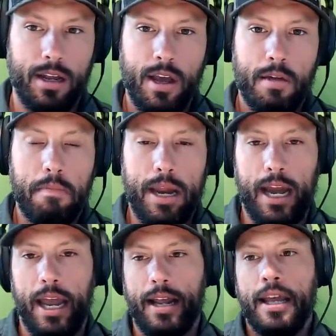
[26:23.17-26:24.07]

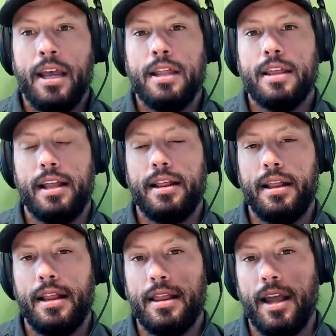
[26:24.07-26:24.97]
meaning that
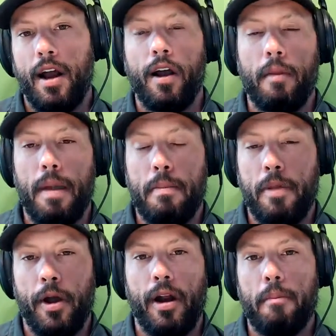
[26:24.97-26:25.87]
they're going
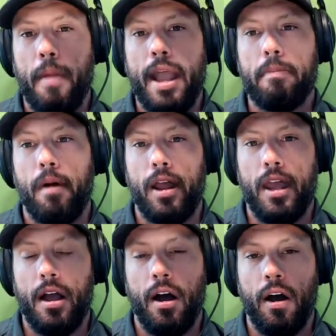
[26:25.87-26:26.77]
to make
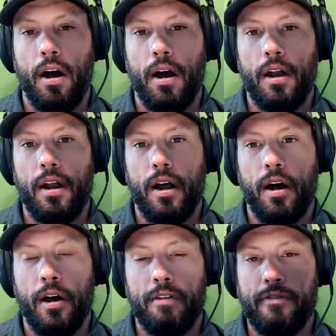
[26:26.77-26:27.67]
money on
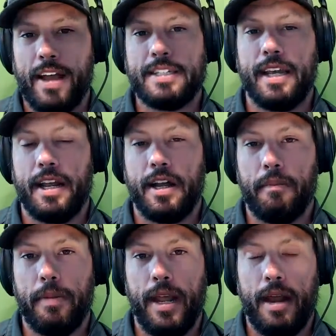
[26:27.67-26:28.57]
investing in a
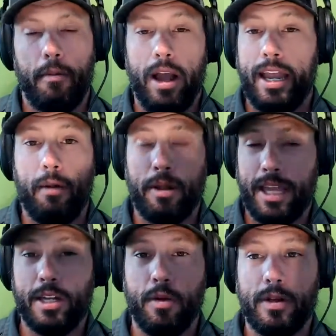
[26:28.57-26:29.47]
company. And again, what
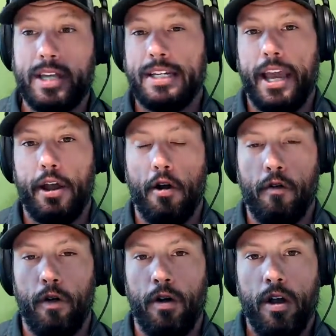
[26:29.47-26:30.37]
they do is they take
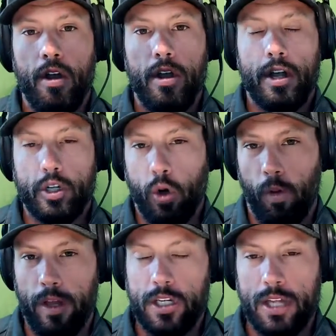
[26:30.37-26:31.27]
over
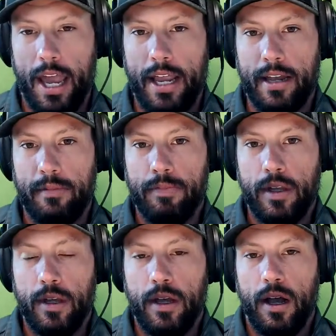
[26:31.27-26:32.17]
controlling stake,
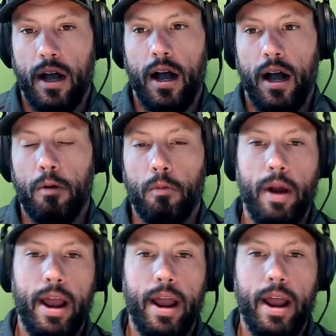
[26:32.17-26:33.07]

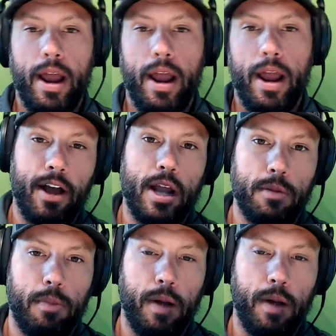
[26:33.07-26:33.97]
raise the
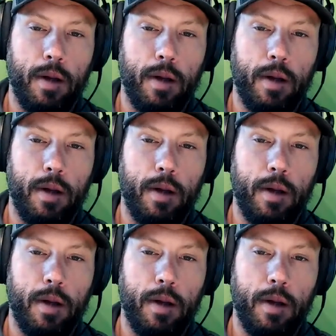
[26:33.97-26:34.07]
valuation by